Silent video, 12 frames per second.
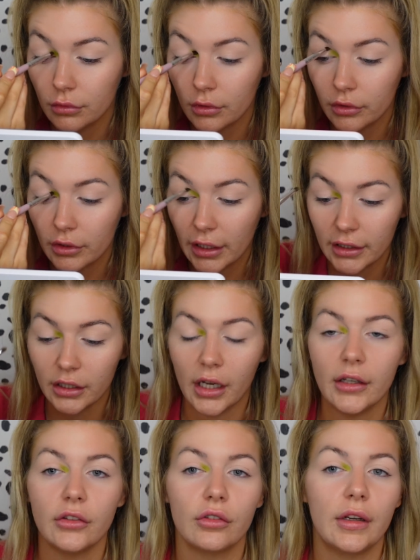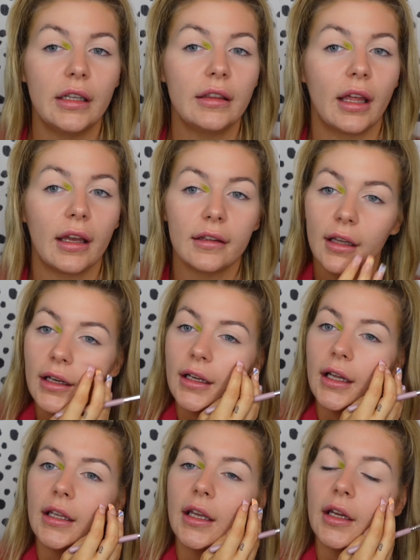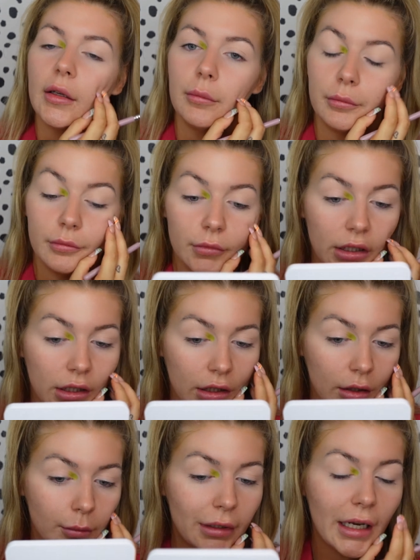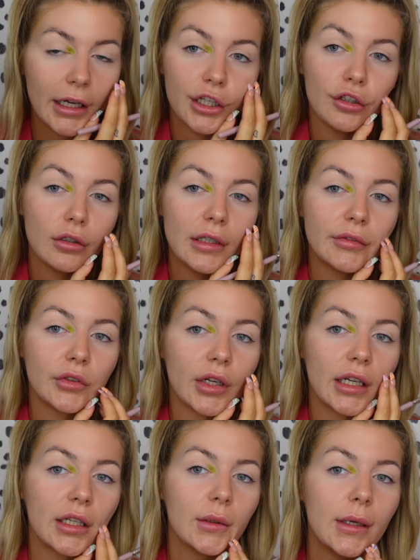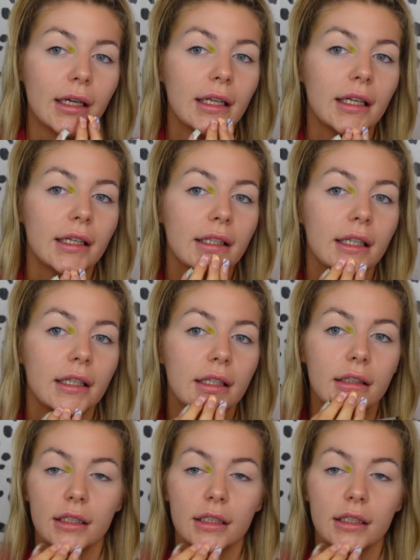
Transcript: It's like a nice green though. It's like a bit like an olive green. I quite like it.